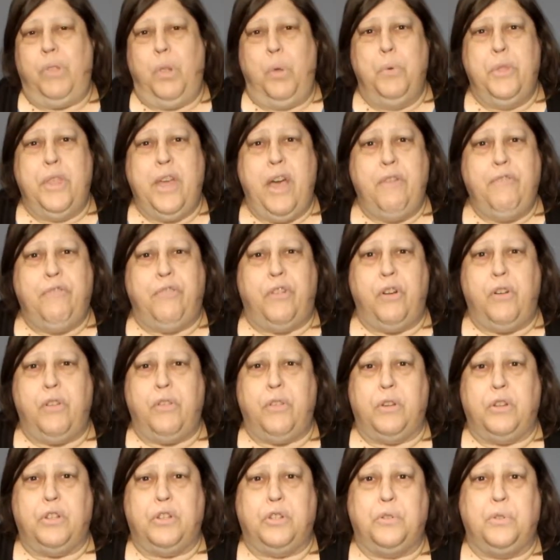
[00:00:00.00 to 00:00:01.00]
without
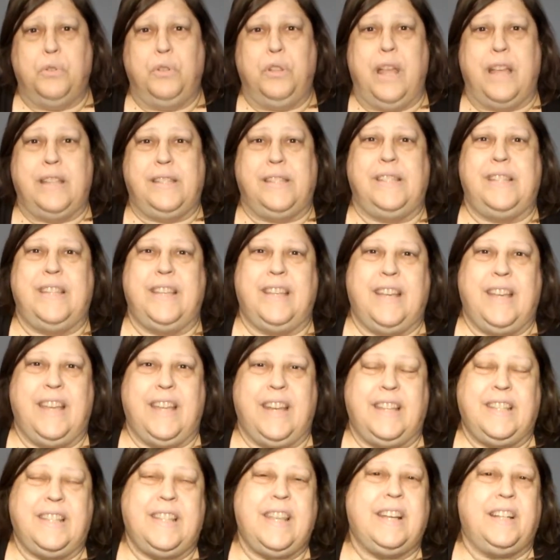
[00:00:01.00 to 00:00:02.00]
further ado, let's dig
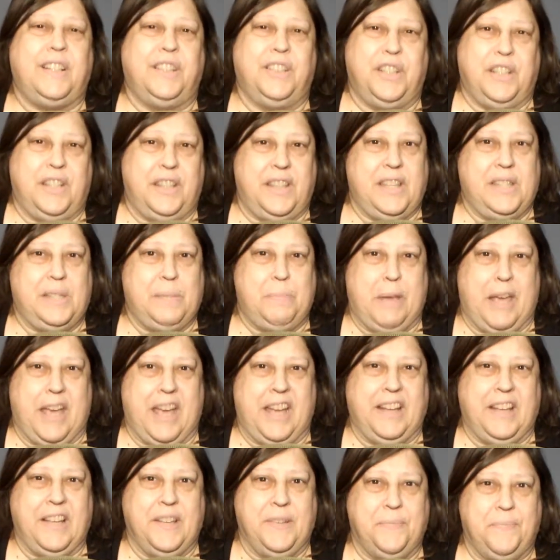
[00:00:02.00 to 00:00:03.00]
in and take a look at this
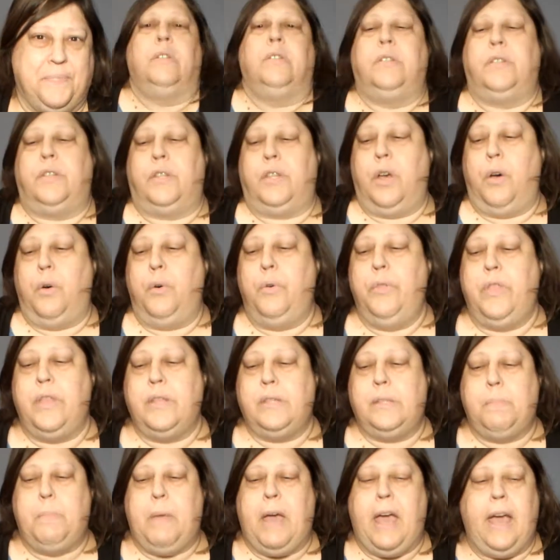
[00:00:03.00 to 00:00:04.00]
bag. So
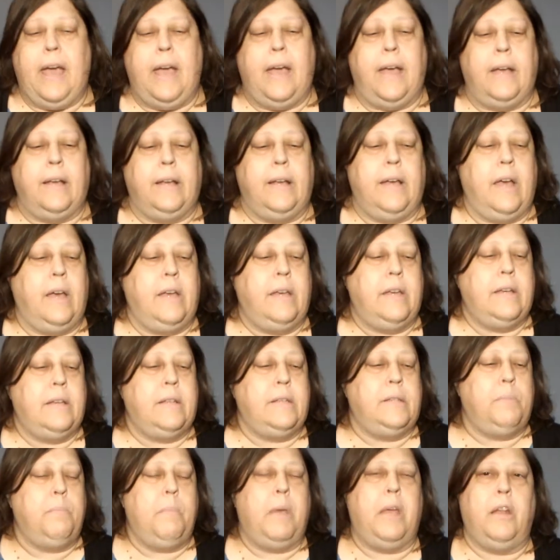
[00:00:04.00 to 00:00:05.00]
this bag
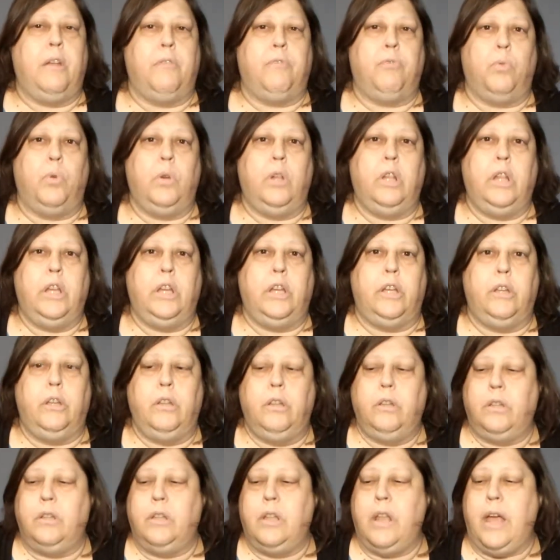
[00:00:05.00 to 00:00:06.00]
is made of really
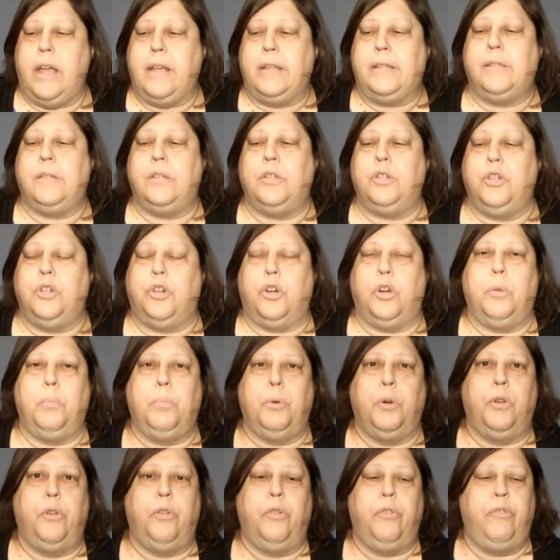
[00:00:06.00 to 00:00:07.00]
nice
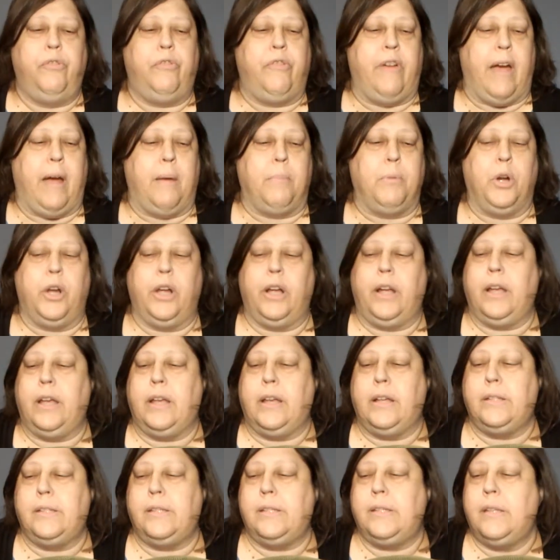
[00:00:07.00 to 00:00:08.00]
durable fabric.
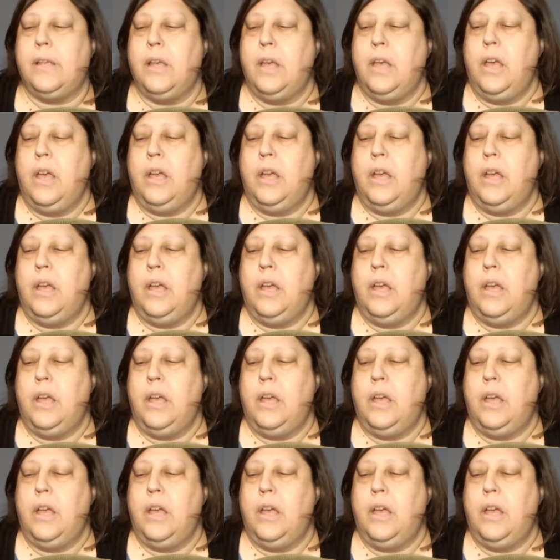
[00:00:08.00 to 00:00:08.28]
It's